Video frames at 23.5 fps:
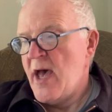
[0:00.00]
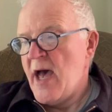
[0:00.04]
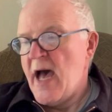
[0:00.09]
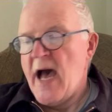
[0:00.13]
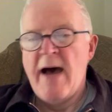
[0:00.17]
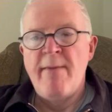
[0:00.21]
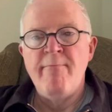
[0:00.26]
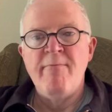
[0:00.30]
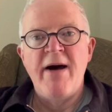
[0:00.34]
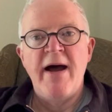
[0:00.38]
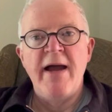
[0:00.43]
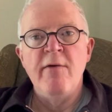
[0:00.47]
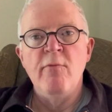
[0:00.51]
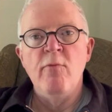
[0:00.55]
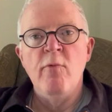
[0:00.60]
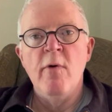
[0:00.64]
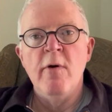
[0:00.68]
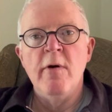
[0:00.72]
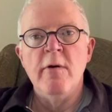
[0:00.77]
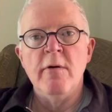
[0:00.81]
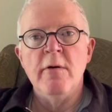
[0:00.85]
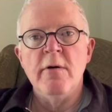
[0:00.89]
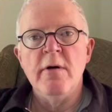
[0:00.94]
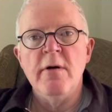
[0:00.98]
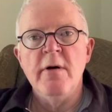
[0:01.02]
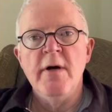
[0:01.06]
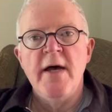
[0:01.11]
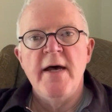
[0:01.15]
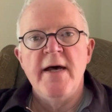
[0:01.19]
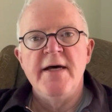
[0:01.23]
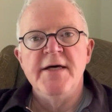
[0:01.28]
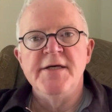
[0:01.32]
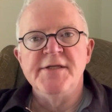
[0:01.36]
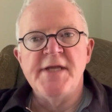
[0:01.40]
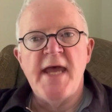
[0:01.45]
and my war
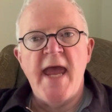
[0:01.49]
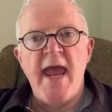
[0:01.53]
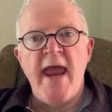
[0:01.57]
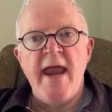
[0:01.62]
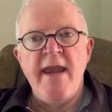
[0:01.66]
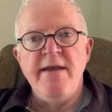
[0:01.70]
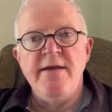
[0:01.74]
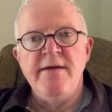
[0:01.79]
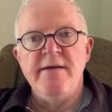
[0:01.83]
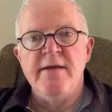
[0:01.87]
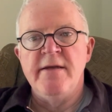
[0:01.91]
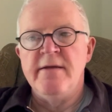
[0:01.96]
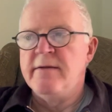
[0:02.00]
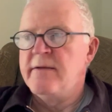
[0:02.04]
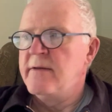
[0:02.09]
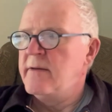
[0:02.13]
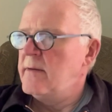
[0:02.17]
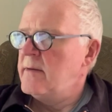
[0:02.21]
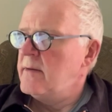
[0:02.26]
has ended.